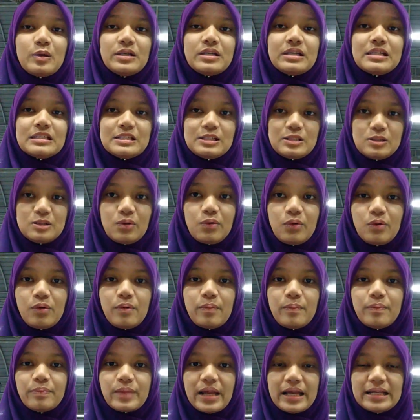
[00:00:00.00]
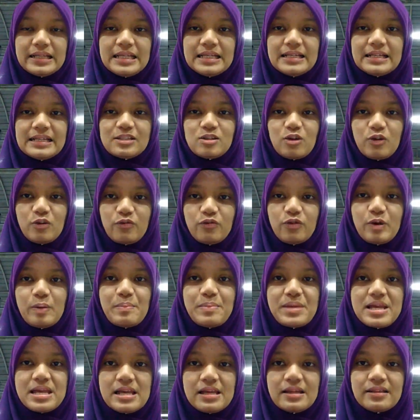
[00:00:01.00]
So thank think that's all from
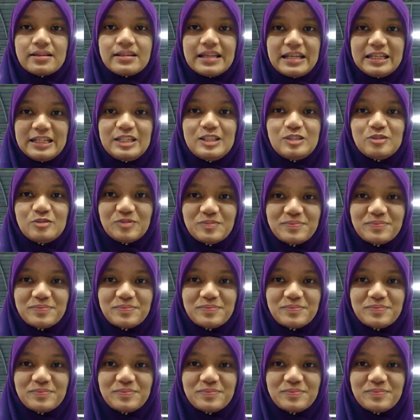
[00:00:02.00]
me. Thank you.